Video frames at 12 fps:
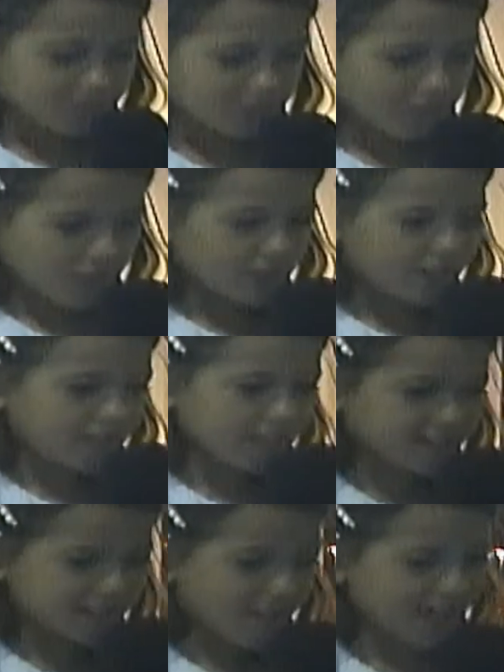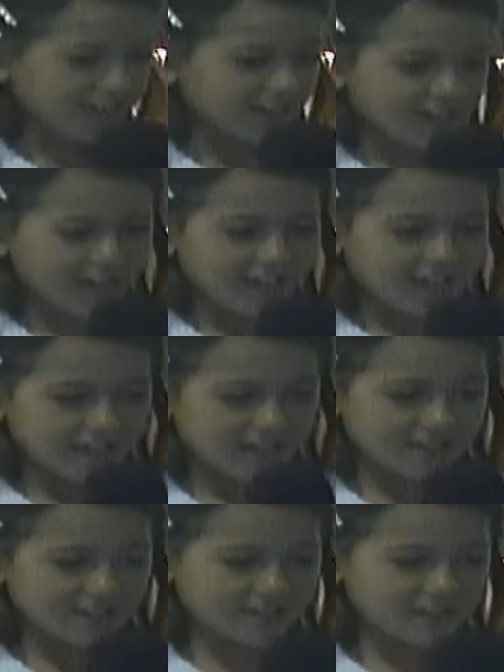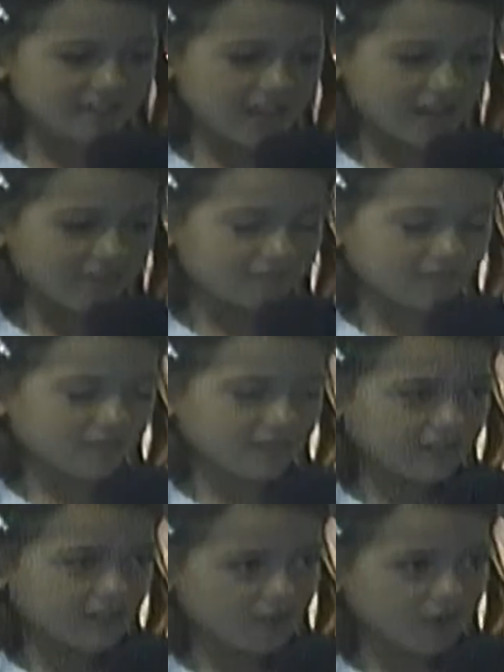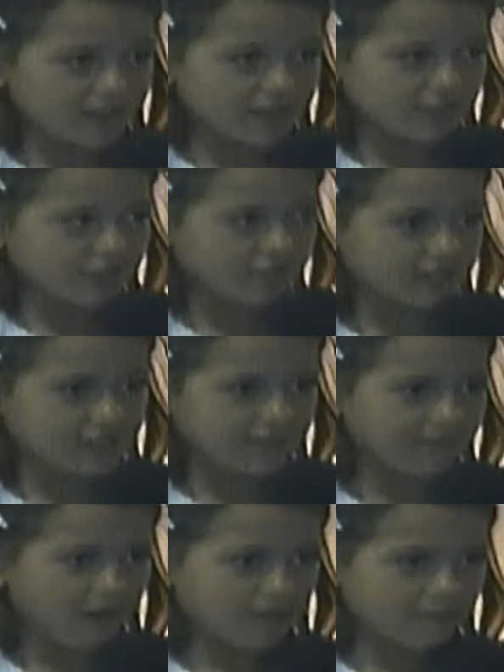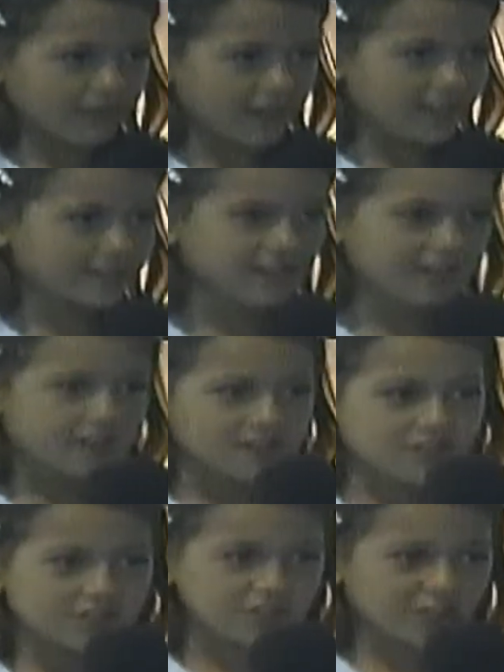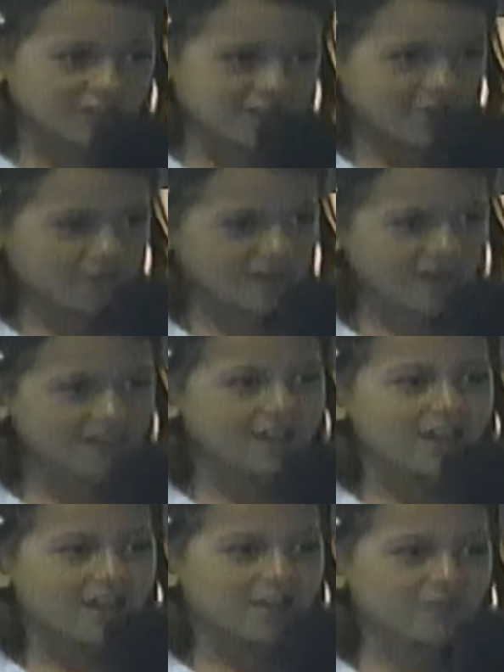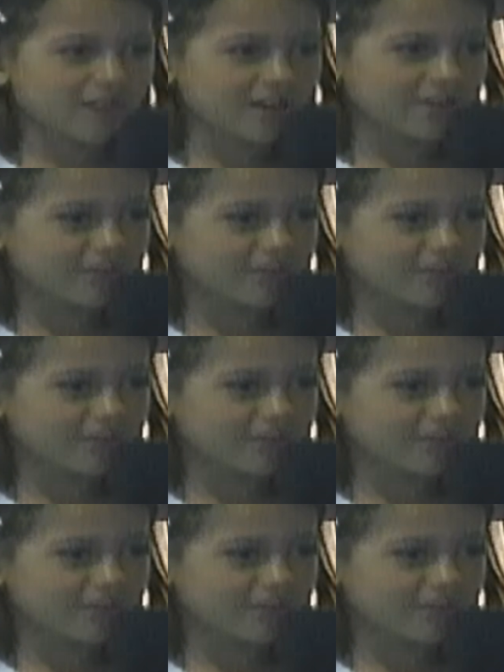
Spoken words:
he said, they went to a different place. So Joseph went, and when he